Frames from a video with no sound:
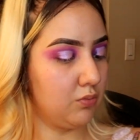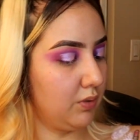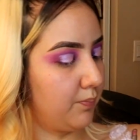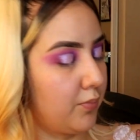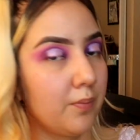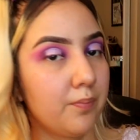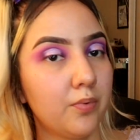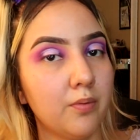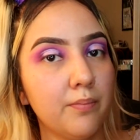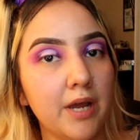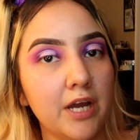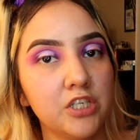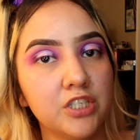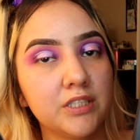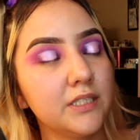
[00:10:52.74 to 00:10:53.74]
with Purple
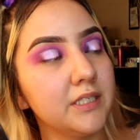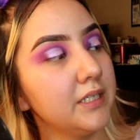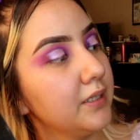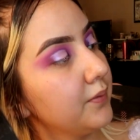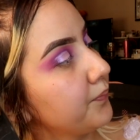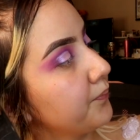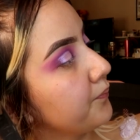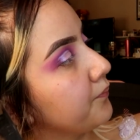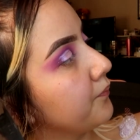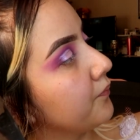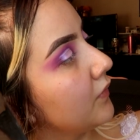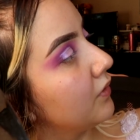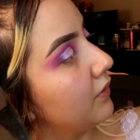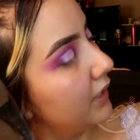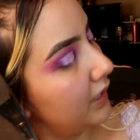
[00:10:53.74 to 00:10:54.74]
Majesty
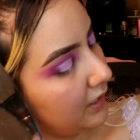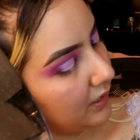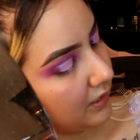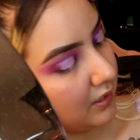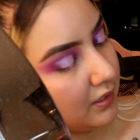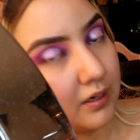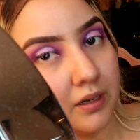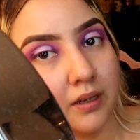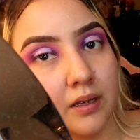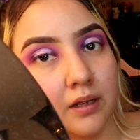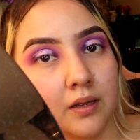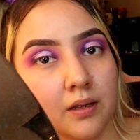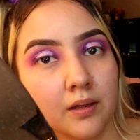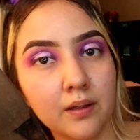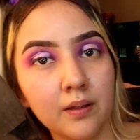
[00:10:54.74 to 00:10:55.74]
right here,
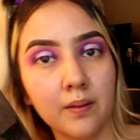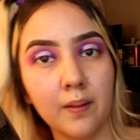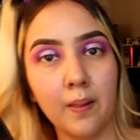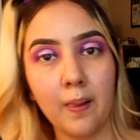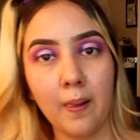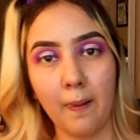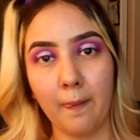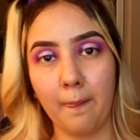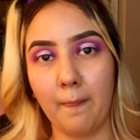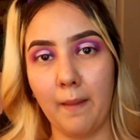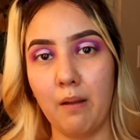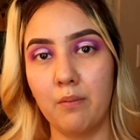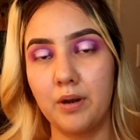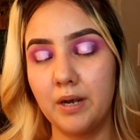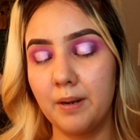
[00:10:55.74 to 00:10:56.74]

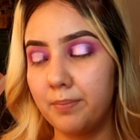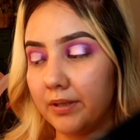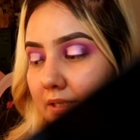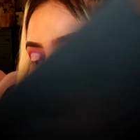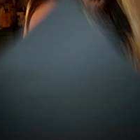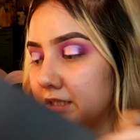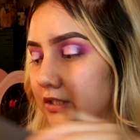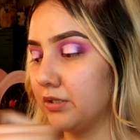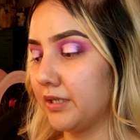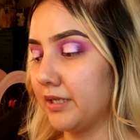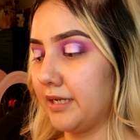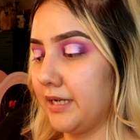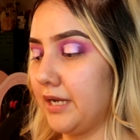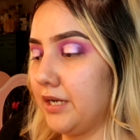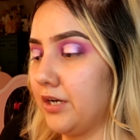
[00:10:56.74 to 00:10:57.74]
and we're gonna put this into the
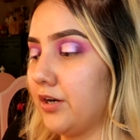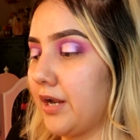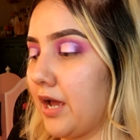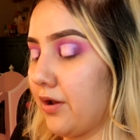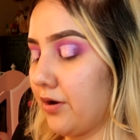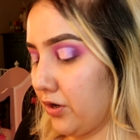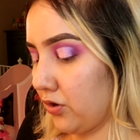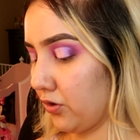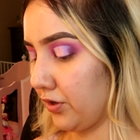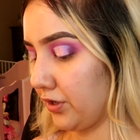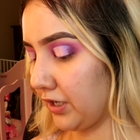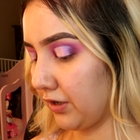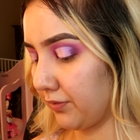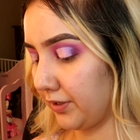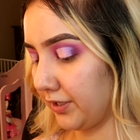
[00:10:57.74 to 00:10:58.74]
inner and outer corner
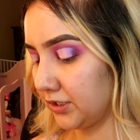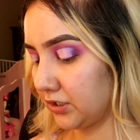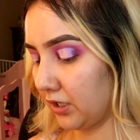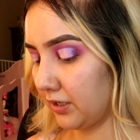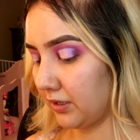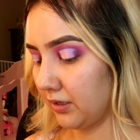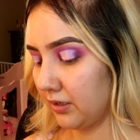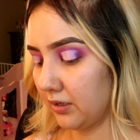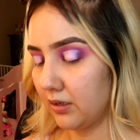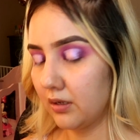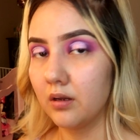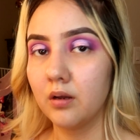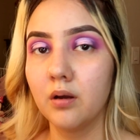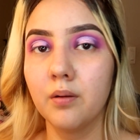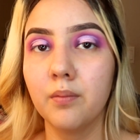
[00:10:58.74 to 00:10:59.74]
because we're gonna start
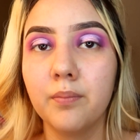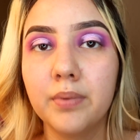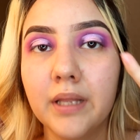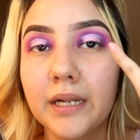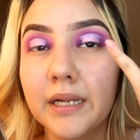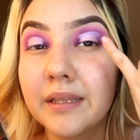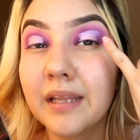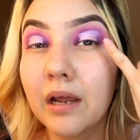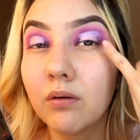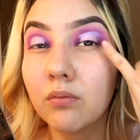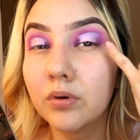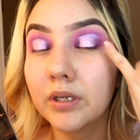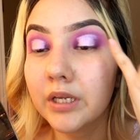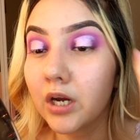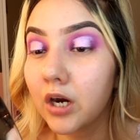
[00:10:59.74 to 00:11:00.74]
blending that
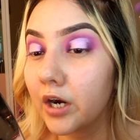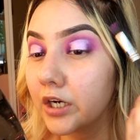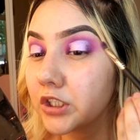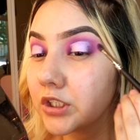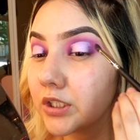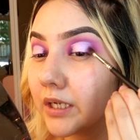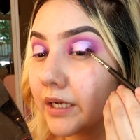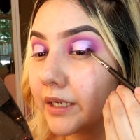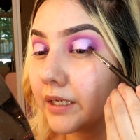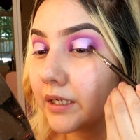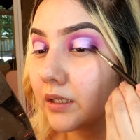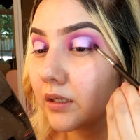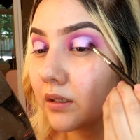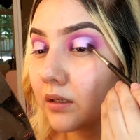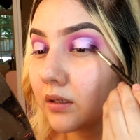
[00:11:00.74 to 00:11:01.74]
really harsh line.